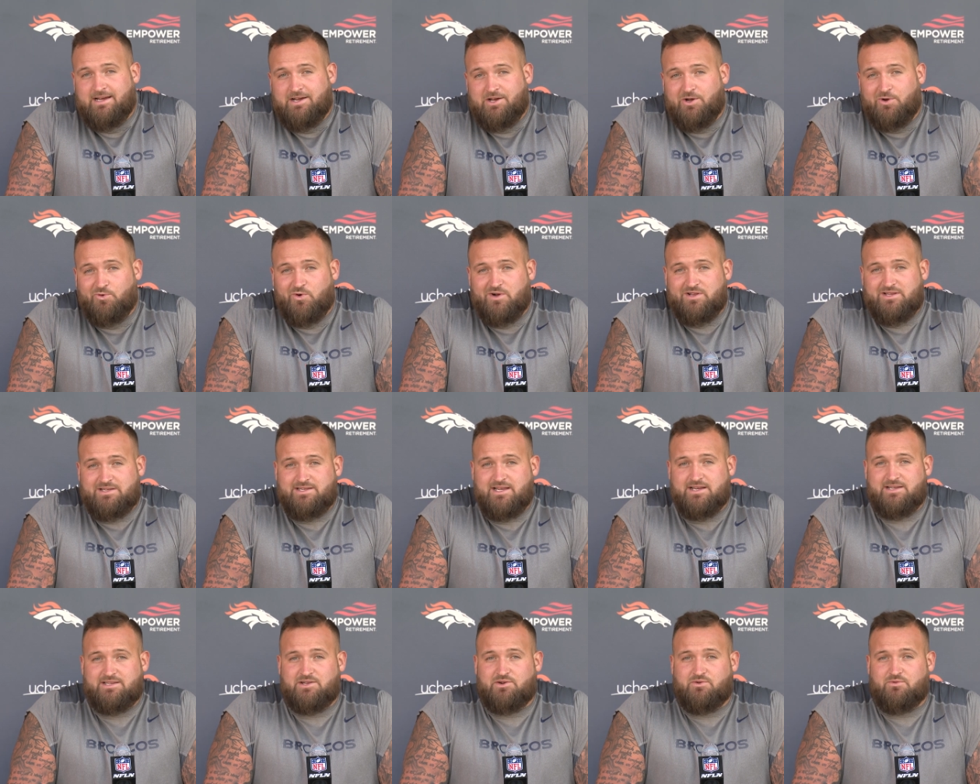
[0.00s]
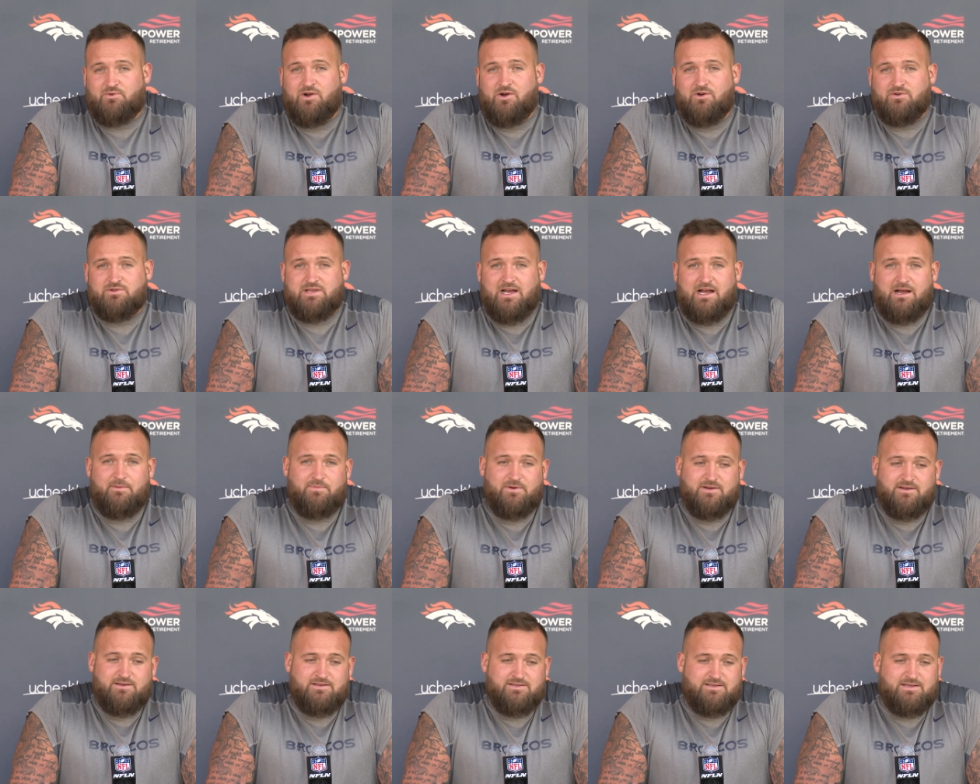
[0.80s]
who won six in a row,
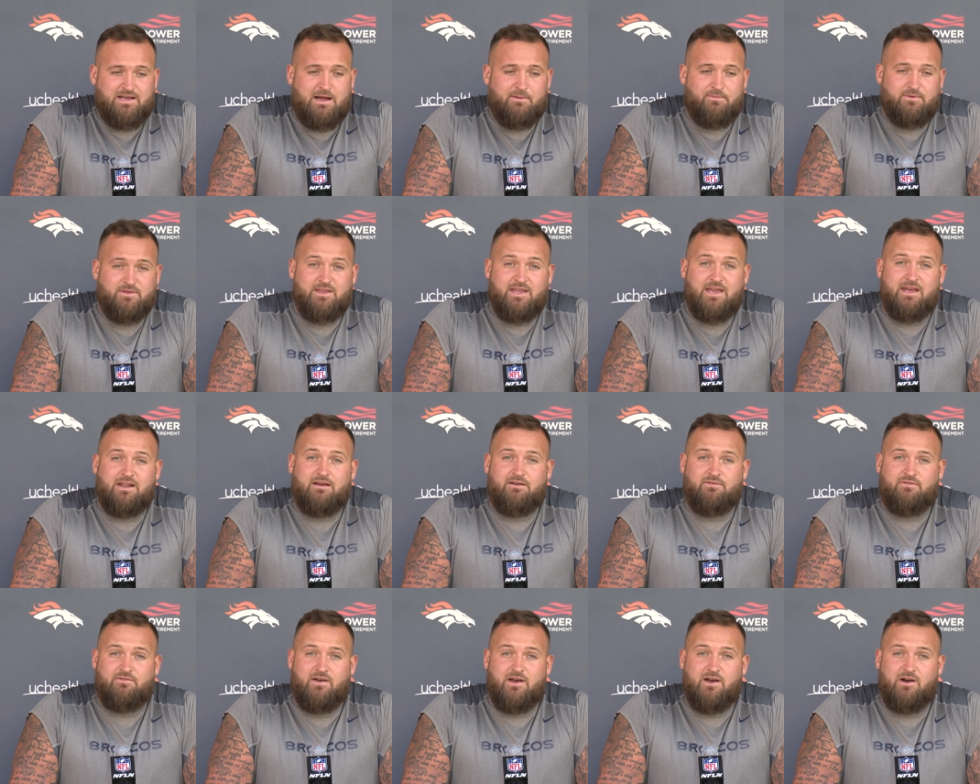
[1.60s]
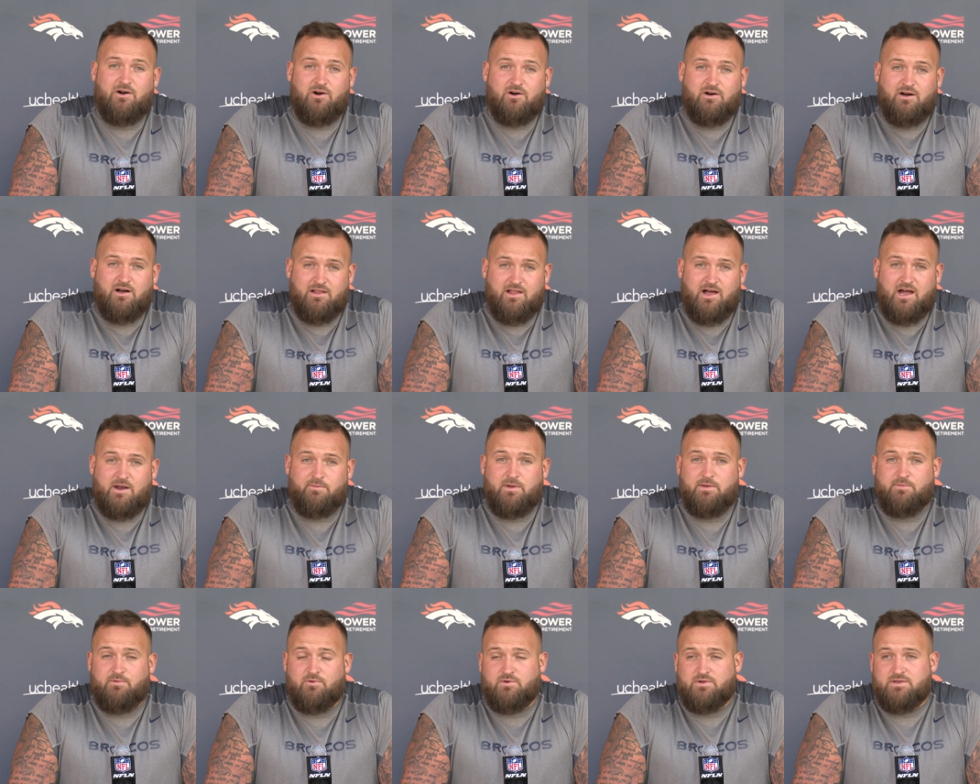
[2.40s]
top of top of the NFL. A lot of
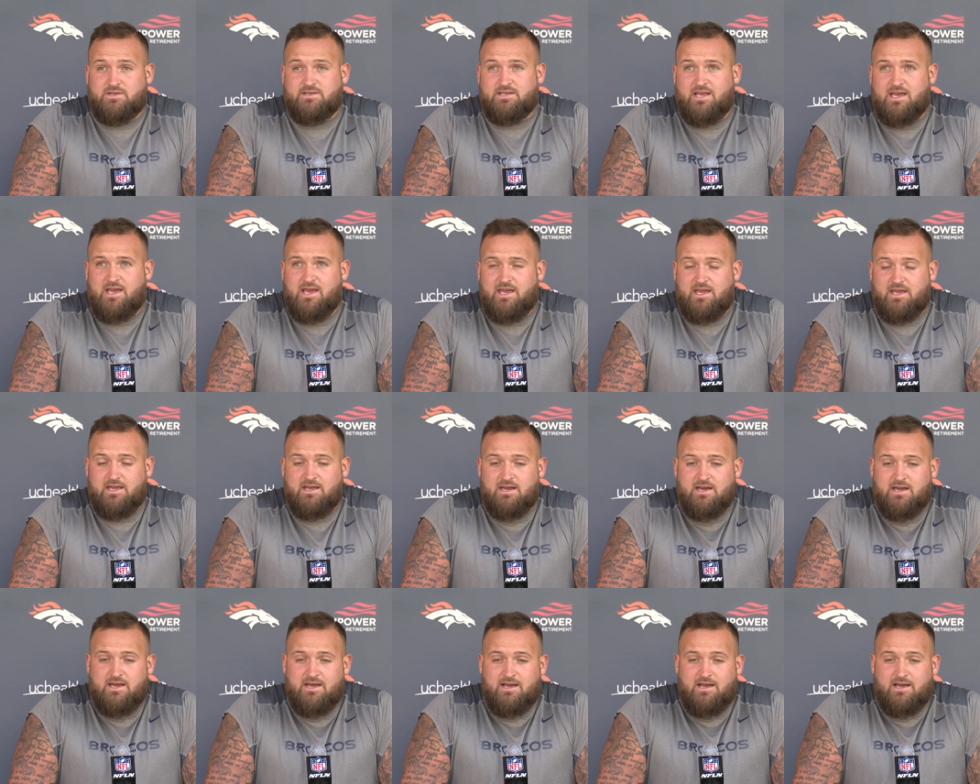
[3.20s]
people would say.